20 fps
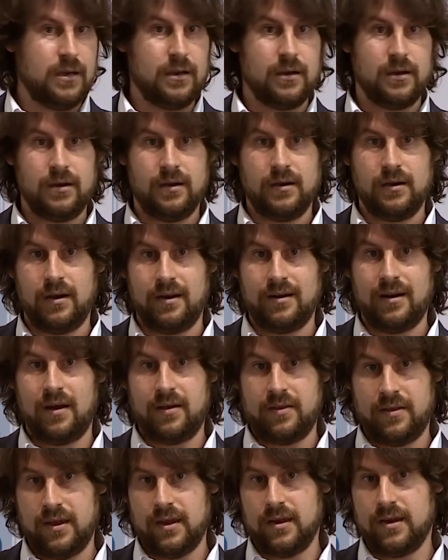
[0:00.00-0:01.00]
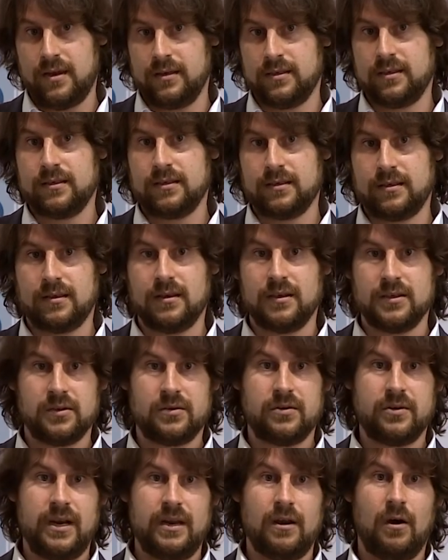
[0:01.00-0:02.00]
uh, and I think it's, there's
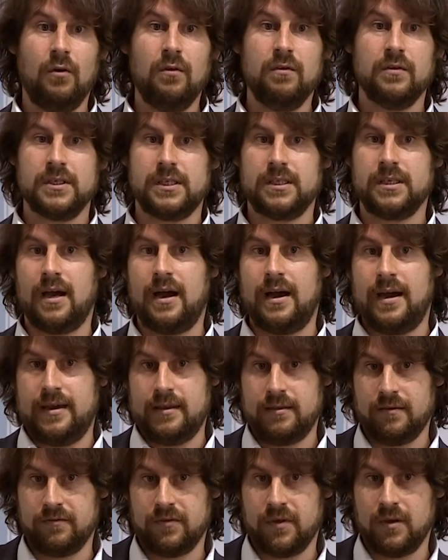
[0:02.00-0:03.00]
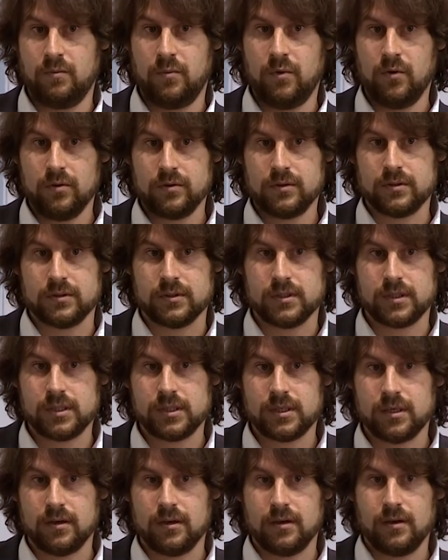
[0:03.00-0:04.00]
a great oversight of the
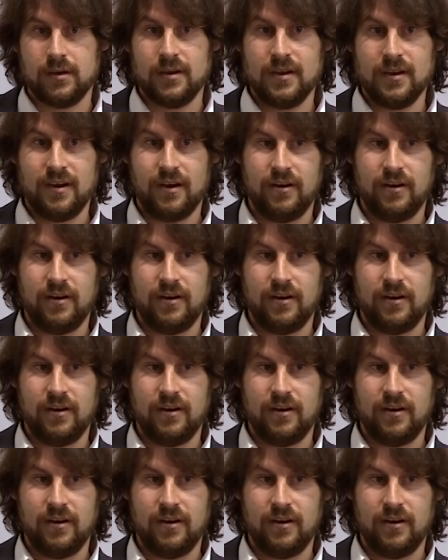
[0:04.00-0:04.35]
importance uh,